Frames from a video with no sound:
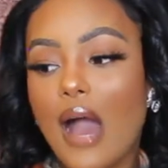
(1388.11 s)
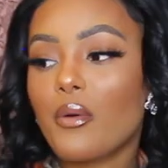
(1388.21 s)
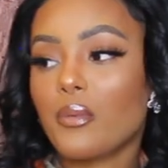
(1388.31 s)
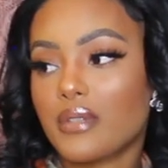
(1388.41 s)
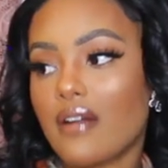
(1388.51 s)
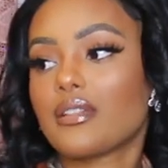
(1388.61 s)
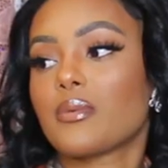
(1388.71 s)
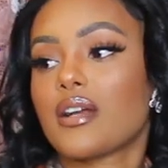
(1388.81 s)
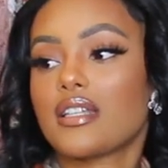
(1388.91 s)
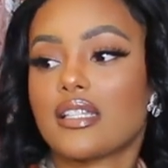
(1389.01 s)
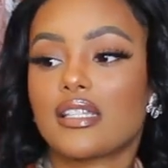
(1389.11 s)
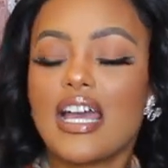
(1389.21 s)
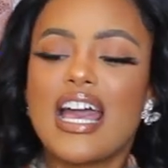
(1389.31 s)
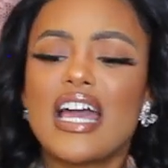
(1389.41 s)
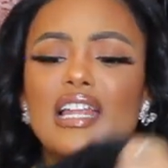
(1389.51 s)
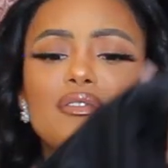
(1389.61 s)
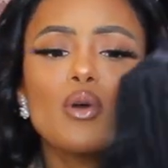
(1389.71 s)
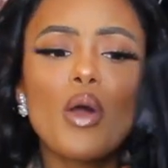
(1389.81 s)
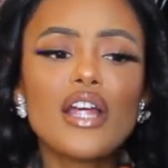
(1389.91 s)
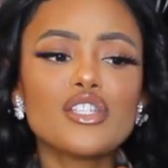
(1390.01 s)
I will definitely wear this. And of
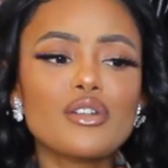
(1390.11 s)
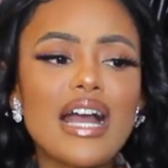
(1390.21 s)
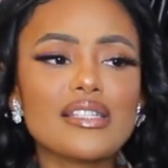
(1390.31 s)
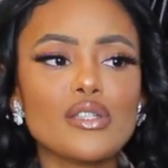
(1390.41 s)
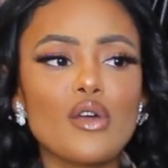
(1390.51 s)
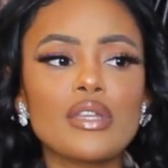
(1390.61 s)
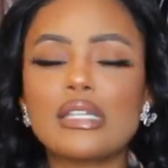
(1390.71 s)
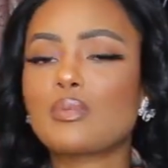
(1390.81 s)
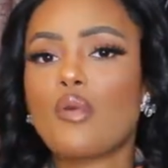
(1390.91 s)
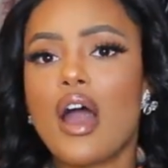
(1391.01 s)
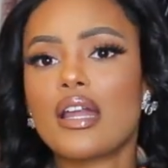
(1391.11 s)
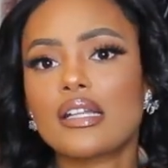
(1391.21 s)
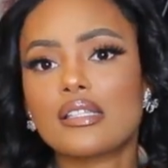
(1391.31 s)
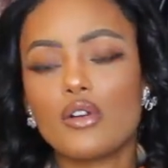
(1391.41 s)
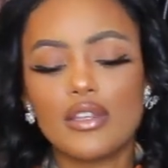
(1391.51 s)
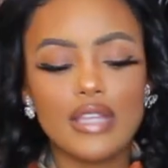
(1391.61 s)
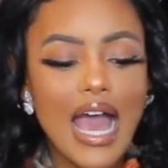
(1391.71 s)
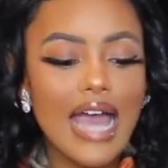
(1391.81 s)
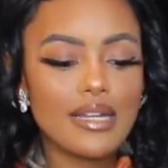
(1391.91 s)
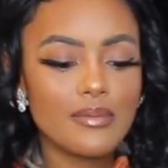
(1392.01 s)
course, you guys know these products or
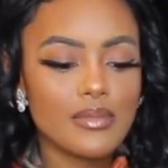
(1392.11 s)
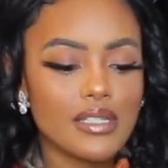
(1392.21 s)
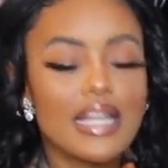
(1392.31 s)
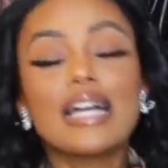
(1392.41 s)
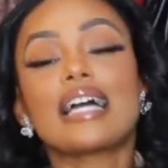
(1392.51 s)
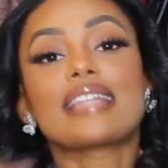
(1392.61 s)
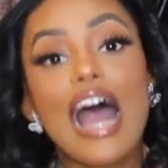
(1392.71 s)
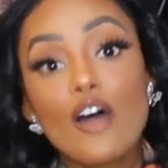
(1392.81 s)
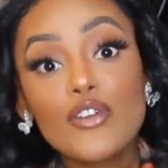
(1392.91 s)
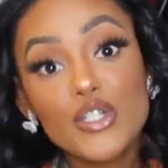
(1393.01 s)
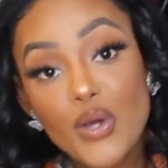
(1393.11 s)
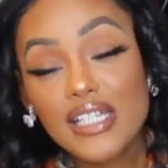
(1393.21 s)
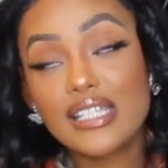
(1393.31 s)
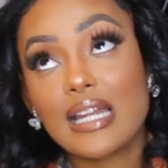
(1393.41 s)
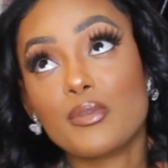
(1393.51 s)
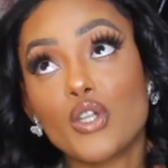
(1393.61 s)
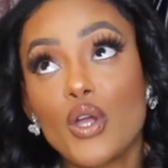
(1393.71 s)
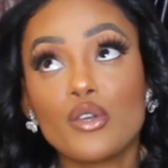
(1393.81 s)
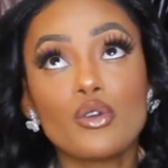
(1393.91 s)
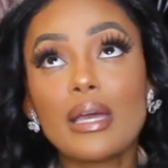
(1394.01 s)
the items, the outfit choices that I'm
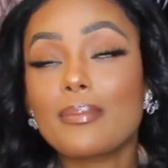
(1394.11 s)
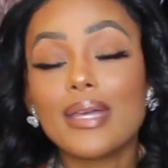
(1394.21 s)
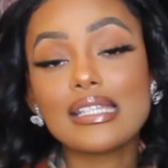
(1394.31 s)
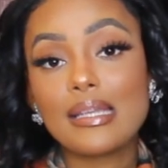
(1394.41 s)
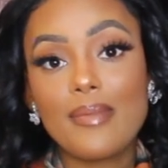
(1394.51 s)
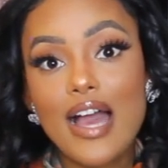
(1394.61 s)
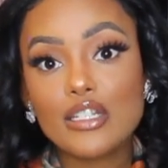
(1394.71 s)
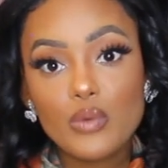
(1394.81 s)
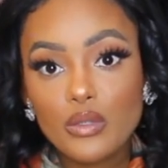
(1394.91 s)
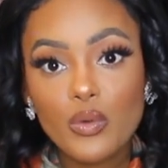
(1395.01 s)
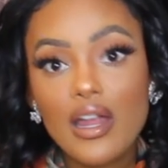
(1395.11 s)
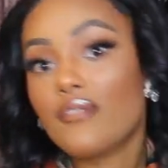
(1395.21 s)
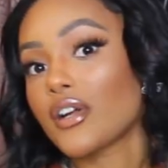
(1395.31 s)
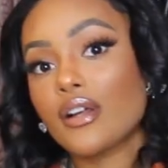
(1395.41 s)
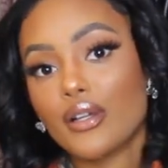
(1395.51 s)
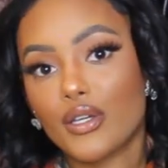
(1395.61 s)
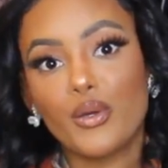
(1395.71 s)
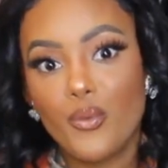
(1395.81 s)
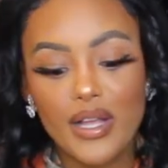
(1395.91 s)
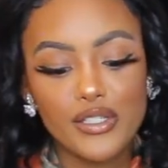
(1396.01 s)
showing, you can mix and match with whatever
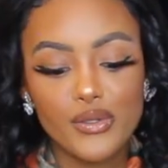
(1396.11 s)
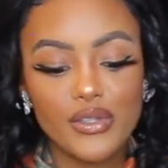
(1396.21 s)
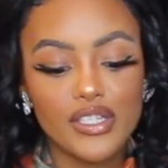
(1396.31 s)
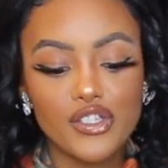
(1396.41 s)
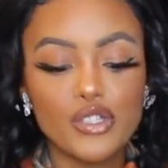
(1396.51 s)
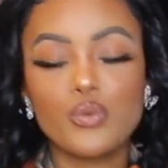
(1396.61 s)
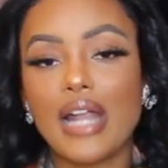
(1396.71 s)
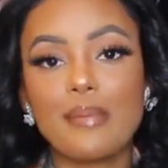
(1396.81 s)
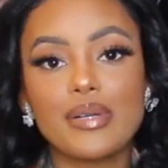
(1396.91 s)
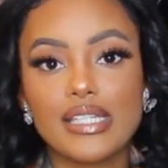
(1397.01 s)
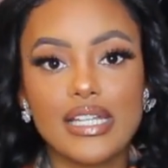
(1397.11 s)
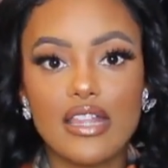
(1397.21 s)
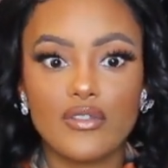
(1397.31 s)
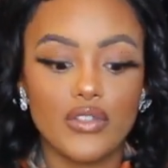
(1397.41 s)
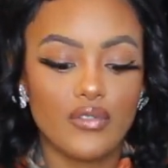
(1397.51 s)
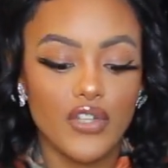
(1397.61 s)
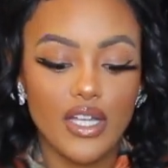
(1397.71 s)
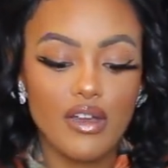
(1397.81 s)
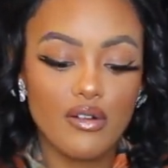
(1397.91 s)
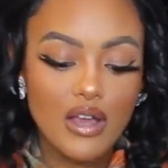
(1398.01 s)
you want to. This is just what I put together for the
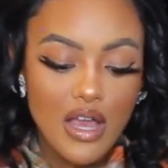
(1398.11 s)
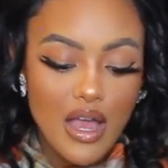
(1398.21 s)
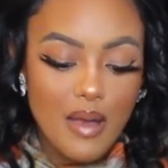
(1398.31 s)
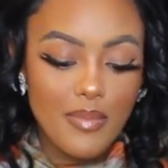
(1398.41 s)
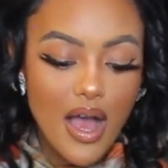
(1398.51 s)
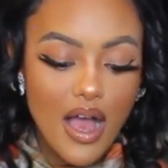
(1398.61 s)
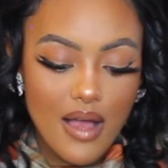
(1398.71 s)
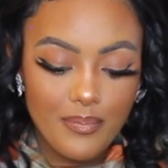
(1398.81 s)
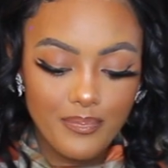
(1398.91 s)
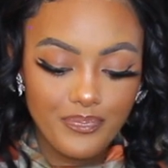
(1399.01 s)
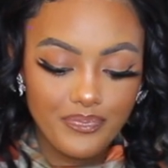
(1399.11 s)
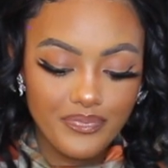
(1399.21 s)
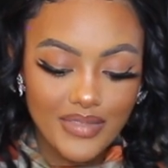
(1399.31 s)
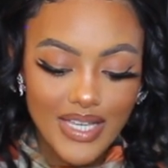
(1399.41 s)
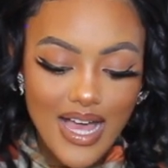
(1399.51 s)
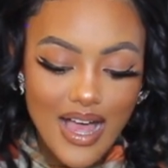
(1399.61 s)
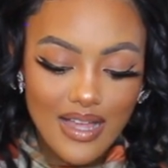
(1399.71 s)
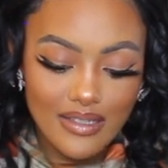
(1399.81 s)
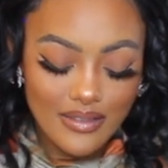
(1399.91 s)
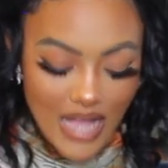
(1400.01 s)
video. But um,
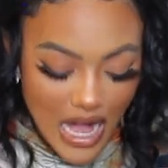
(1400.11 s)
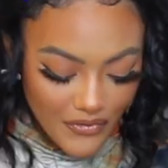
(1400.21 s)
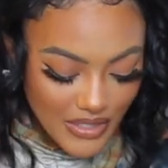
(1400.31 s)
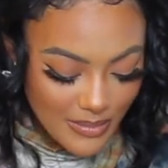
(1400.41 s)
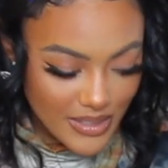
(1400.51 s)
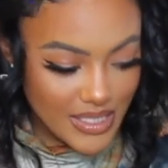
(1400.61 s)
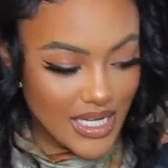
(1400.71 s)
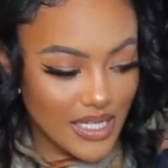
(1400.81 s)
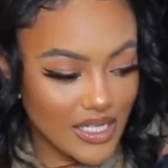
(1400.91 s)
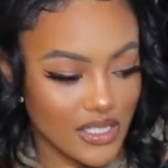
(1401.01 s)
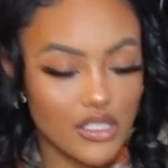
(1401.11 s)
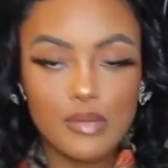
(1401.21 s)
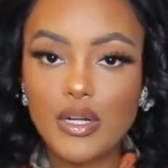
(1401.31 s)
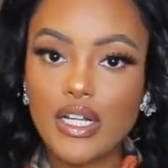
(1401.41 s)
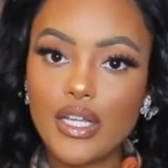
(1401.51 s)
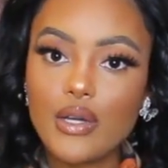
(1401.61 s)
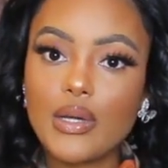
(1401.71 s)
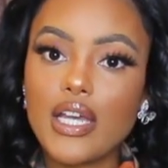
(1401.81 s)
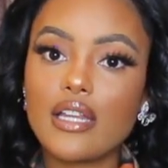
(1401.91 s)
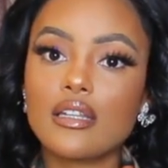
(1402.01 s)
yeah, outfit number six. She's pretty
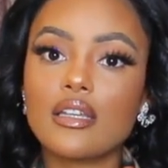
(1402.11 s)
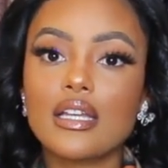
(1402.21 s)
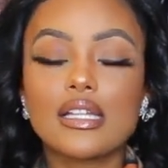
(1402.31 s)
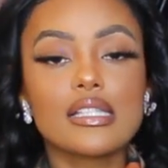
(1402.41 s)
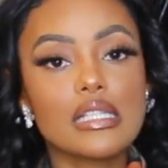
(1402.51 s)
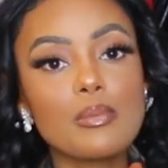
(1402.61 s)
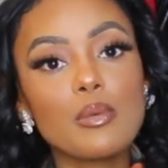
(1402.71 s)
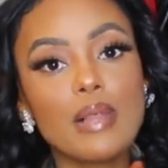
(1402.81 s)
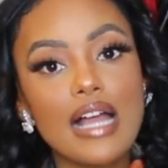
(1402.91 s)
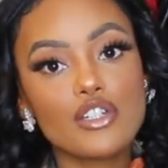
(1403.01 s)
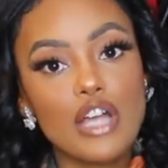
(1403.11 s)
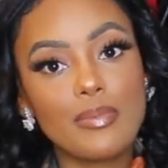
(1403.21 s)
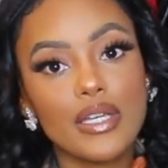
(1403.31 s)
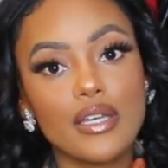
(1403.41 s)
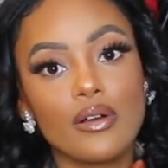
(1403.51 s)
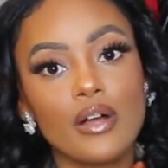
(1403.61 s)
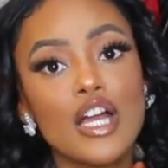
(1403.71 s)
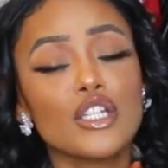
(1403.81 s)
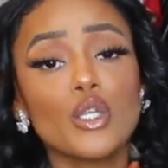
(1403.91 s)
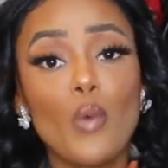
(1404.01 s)
cute. And Simple black strappy heel.
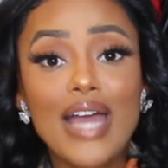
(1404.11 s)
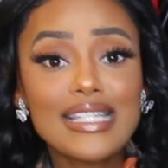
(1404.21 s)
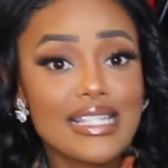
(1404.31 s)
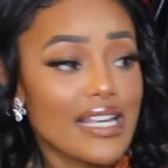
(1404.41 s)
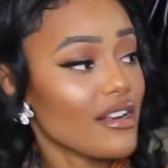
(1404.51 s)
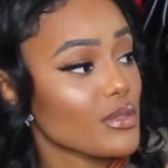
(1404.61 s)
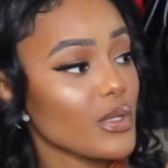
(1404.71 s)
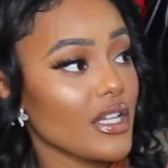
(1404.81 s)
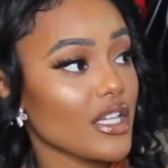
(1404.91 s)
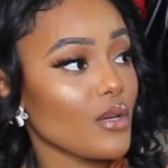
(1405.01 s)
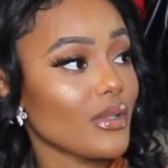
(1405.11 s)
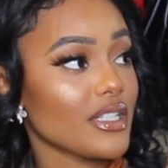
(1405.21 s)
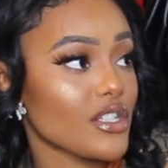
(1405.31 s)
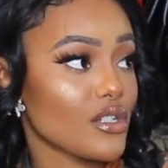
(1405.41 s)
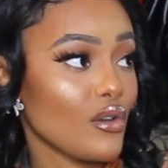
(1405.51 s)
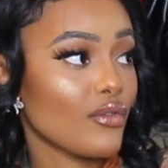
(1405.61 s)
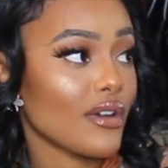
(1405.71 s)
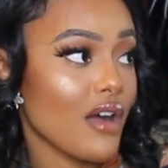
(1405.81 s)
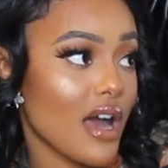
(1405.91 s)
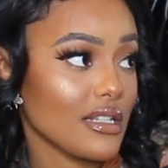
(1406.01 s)
The white sneakers will look cute with this too
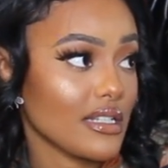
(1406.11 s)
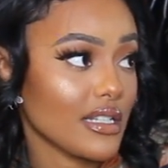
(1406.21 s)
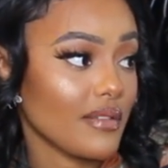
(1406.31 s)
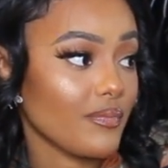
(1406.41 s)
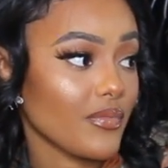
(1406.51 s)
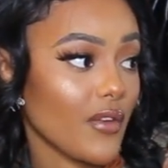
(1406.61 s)
for honestly.